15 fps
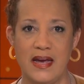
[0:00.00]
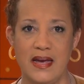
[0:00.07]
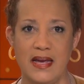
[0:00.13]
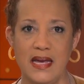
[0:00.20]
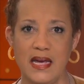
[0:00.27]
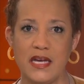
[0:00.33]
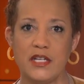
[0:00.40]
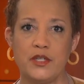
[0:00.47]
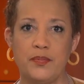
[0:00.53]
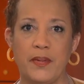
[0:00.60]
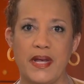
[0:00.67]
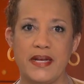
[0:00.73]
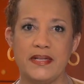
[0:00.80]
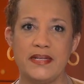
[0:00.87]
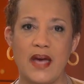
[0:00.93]
he
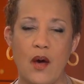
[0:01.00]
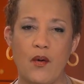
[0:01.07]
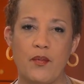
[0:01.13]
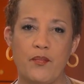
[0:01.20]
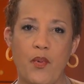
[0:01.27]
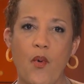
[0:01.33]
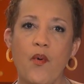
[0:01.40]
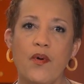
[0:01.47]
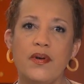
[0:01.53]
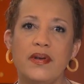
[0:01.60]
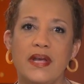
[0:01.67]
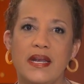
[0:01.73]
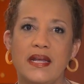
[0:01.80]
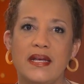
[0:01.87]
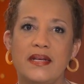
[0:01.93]
explains how important
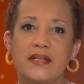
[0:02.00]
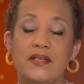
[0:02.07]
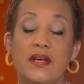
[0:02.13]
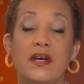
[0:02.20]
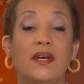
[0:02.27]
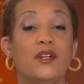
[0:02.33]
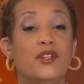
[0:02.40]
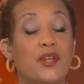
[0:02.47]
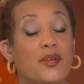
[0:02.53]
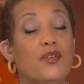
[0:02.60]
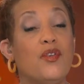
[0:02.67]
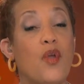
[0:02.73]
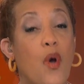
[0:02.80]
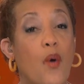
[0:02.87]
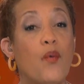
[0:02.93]
it is to
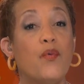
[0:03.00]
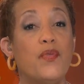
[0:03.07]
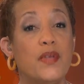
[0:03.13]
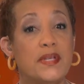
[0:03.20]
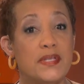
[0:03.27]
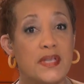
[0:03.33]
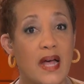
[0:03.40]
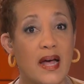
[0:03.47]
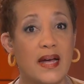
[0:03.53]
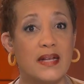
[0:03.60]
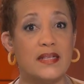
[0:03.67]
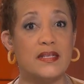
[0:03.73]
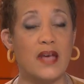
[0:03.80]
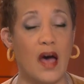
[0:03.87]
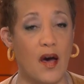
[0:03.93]
know the
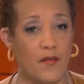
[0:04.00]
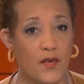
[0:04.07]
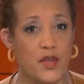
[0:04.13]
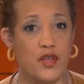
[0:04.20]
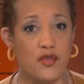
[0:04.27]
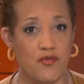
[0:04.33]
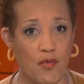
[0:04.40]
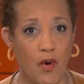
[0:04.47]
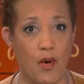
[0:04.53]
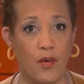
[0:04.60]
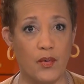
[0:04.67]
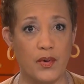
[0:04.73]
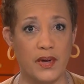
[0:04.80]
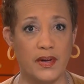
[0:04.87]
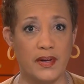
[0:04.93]
signs of a
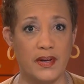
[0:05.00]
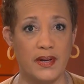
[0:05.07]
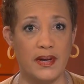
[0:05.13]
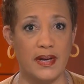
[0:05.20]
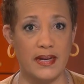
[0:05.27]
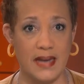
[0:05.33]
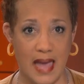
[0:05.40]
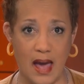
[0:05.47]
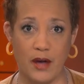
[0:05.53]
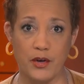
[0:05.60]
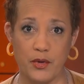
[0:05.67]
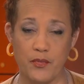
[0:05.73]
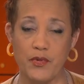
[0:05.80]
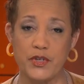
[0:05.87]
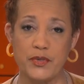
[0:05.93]
stroke and how to
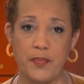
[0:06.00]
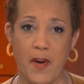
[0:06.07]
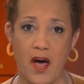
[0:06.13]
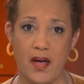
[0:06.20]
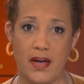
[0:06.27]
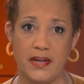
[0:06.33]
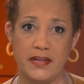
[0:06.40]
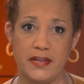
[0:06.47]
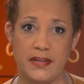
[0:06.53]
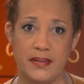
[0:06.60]
respond.